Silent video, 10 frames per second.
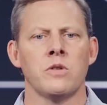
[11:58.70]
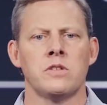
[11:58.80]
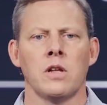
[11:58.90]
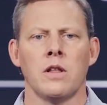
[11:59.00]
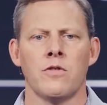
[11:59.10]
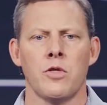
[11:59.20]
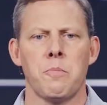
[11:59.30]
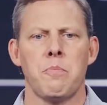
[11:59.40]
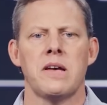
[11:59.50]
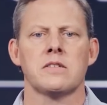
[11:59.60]
some people
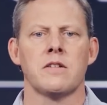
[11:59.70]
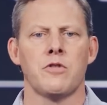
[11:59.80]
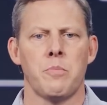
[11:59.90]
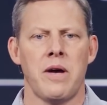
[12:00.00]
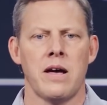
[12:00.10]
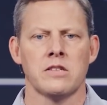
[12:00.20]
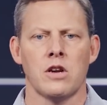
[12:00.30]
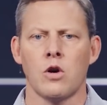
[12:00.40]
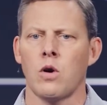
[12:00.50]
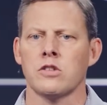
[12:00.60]
just want the
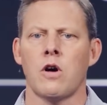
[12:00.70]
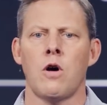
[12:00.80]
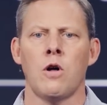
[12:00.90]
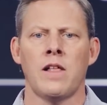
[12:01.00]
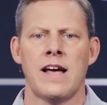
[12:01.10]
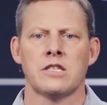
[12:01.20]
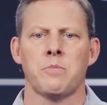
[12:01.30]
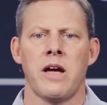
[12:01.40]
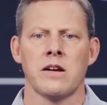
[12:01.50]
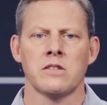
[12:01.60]
latest and greatest, even if it's
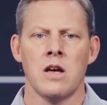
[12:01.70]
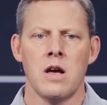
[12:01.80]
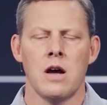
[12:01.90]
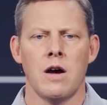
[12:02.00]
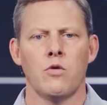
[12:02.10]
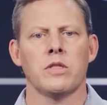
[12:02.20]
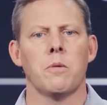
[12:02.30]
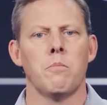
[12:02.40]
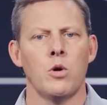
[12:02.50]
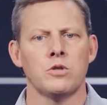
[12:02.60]
only a few percent
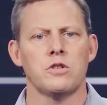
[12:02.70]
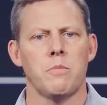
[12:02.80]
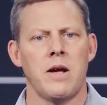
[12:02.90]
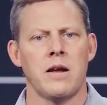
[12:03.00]
boost. So it's